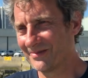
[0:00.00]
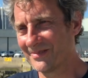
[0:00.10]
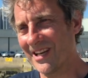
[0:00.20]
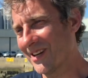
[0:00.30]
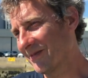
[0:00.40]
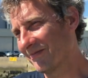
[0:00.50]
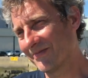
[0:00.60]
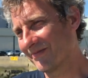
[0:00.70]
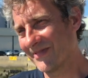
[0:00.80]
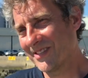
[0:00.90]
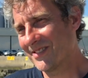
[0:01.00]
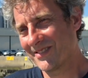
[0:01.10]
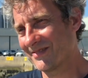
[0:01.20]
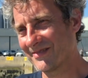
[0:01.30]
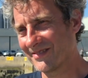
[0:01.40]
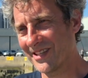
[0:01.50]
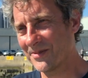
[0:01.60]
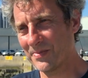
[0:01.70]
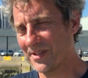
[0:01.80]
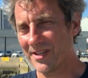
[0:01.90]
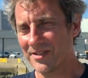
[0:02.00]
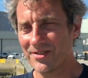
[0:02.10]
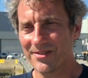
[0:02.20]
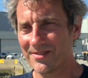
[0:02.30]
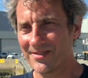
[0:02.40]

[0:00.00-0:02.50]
Yeah, it's pretentious